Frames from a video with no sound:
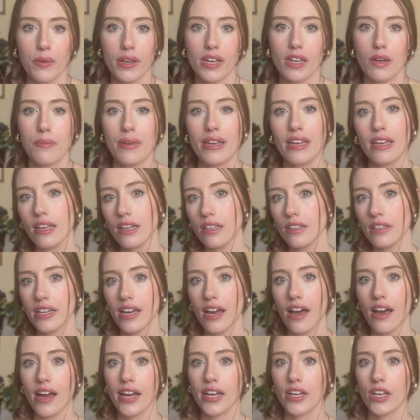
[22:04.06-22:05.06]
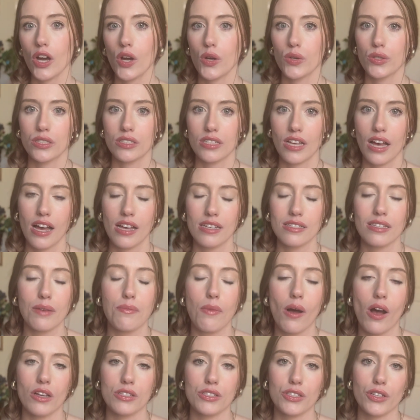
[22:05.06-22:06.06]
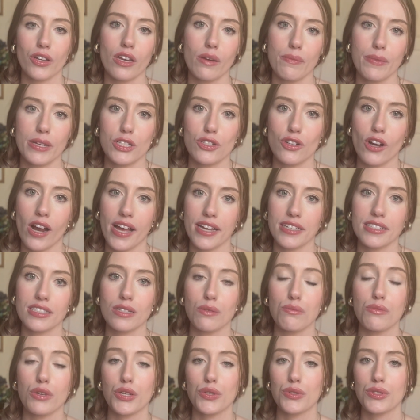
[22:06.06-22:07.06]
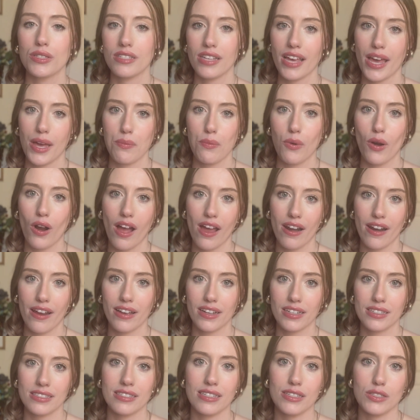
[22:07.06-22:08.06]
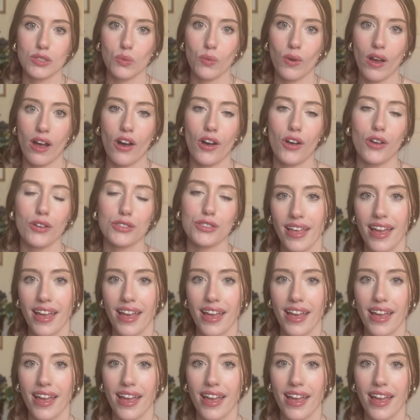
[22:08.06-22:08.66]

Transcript: going to be Ilia and Kosas. I'm also going to be trying some new Saie products as well.